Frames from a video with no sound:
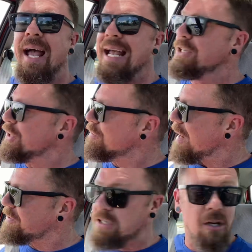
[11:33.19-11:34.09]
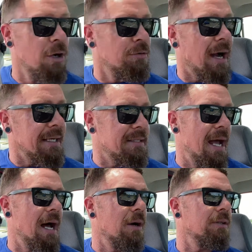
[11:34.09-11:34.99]
engine revs slow right
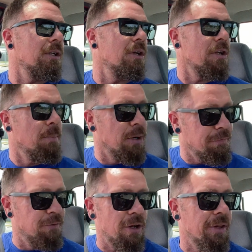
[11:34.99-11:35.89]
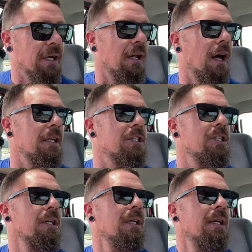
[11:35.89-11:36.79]
down, you know, you put your foot on the clutch,